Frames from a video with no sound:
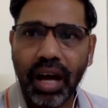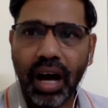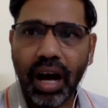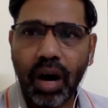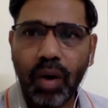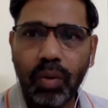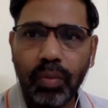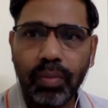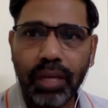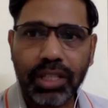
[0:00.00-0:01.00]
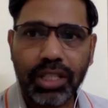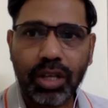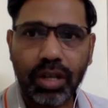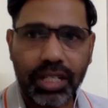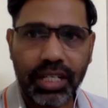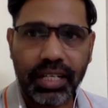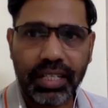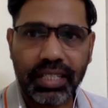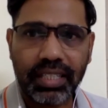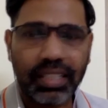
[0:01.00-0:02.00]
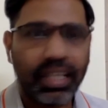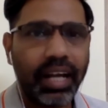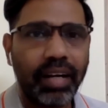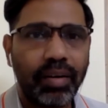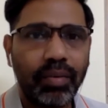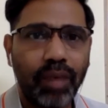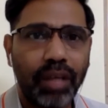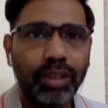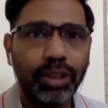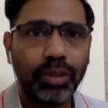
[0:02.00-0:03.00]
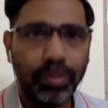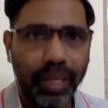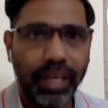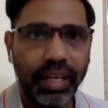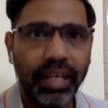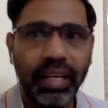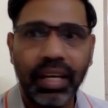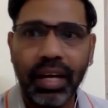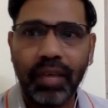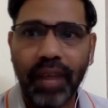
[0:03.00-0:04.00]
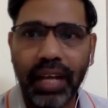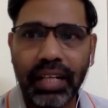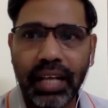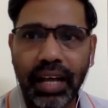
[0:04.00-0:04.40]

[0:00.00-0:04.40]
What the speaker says: how much conscious that one should be while they are